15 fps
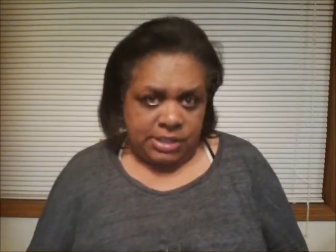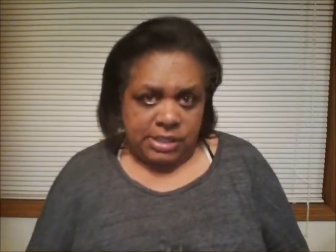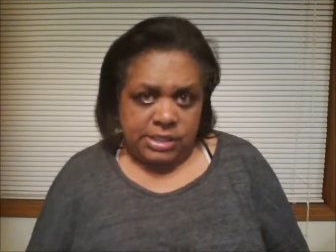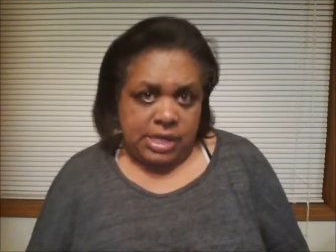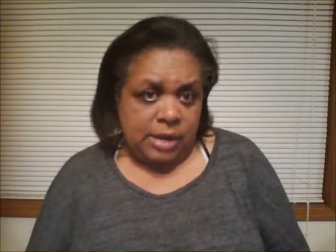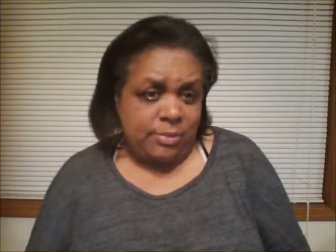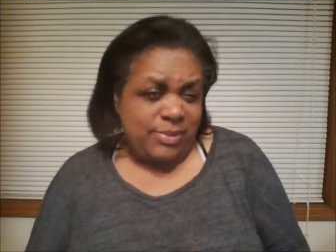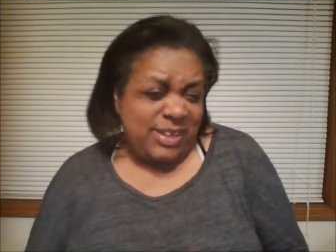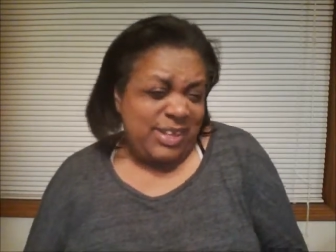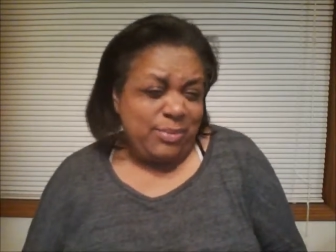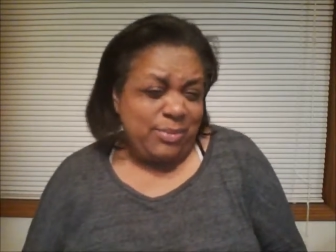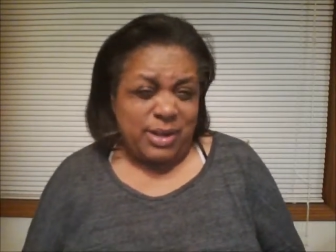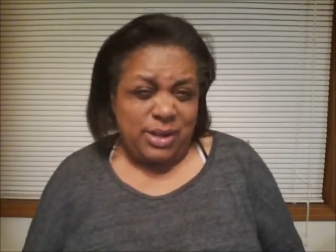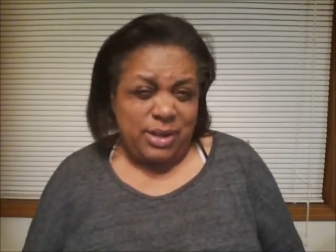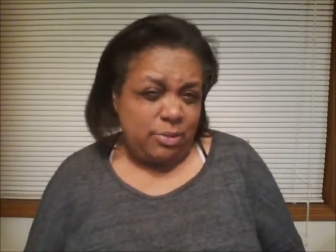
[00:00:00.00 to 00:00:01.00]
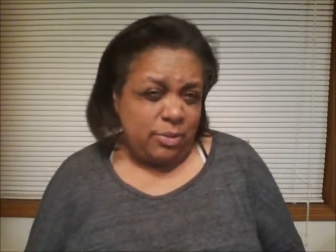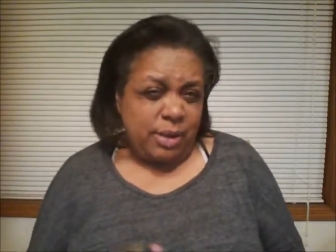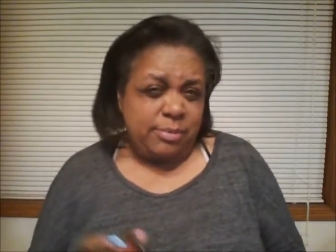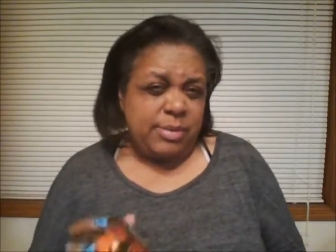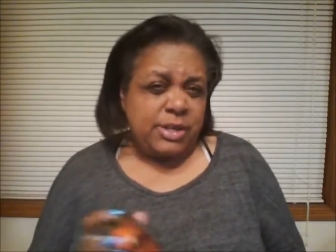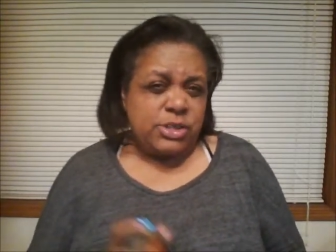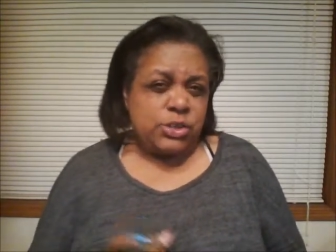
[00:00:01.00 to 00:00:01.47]
That's not really what you
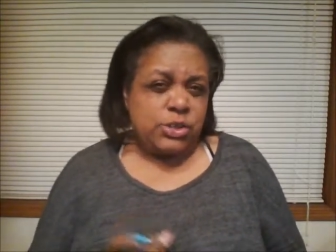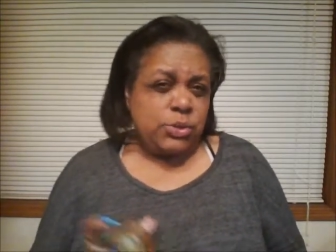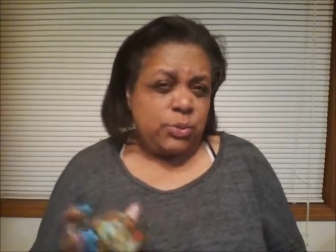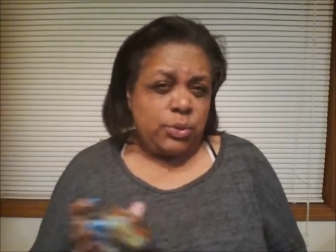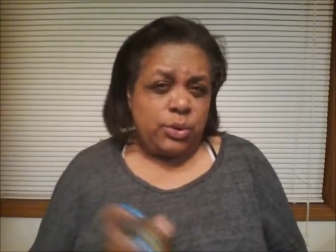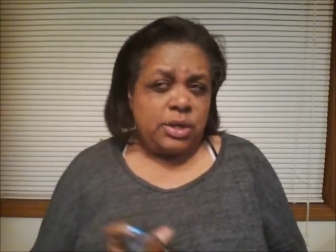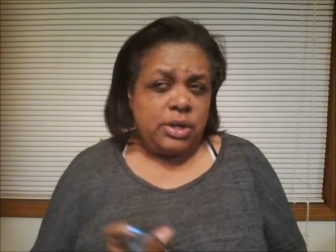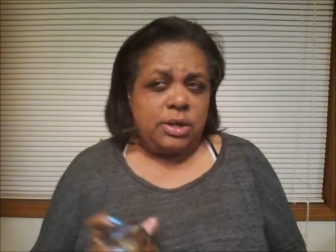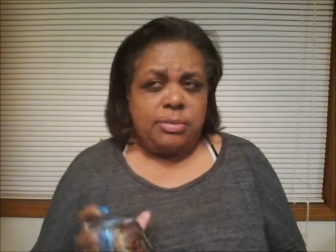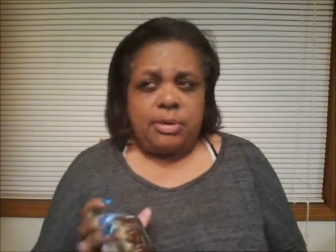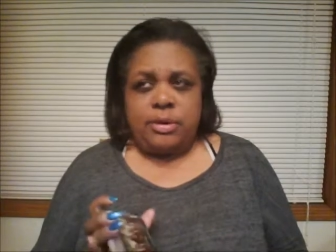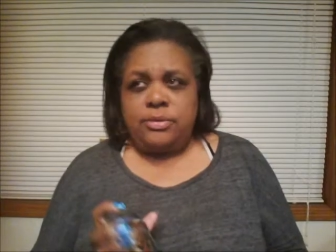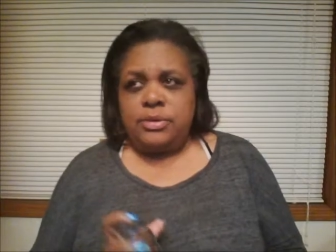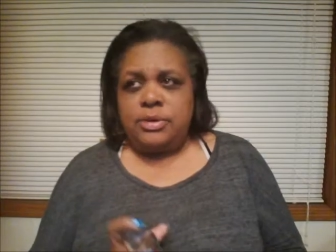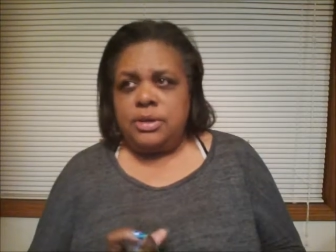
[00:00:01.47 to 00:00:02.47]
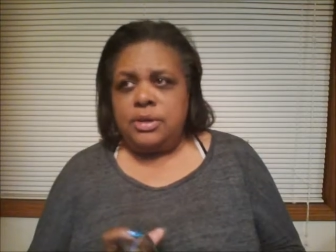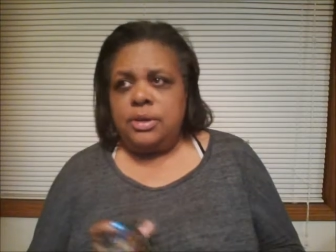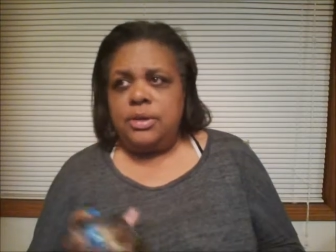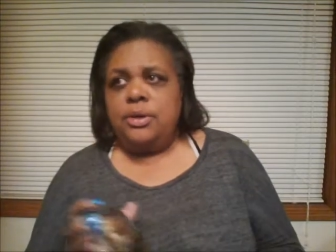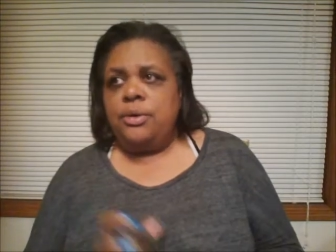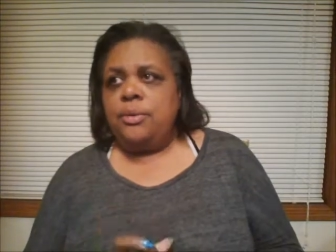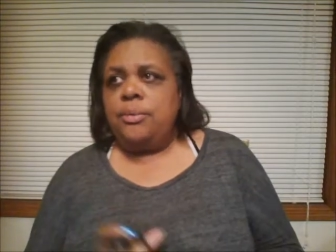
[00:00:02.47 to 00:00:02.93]
want because you're worried about
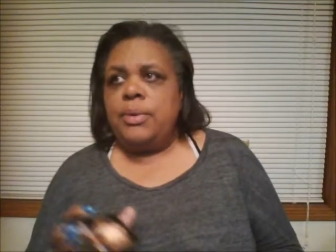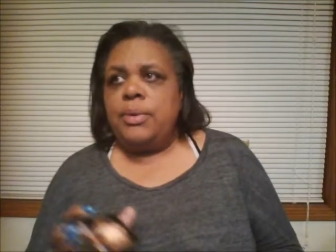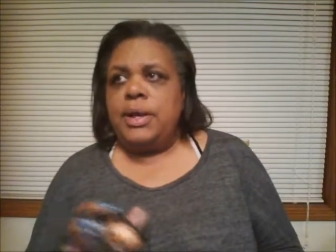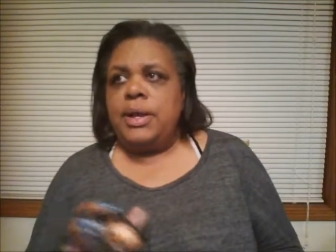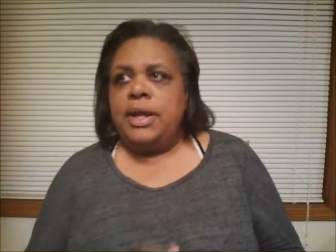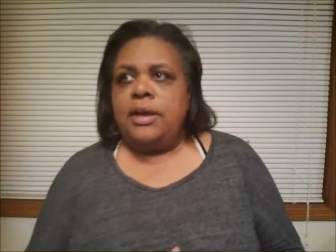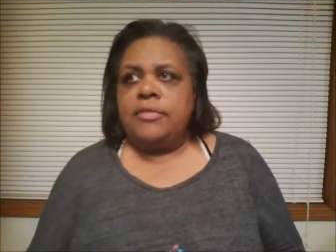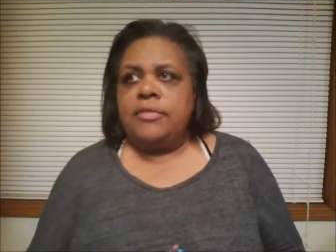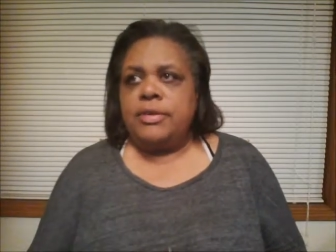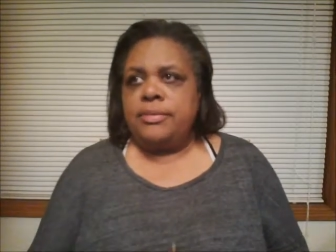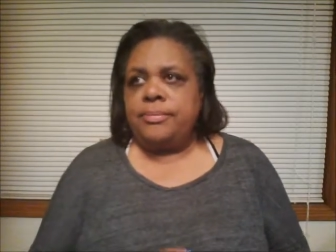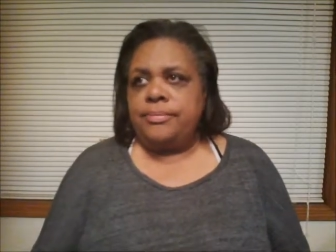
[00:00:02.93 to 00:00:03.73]
whatever.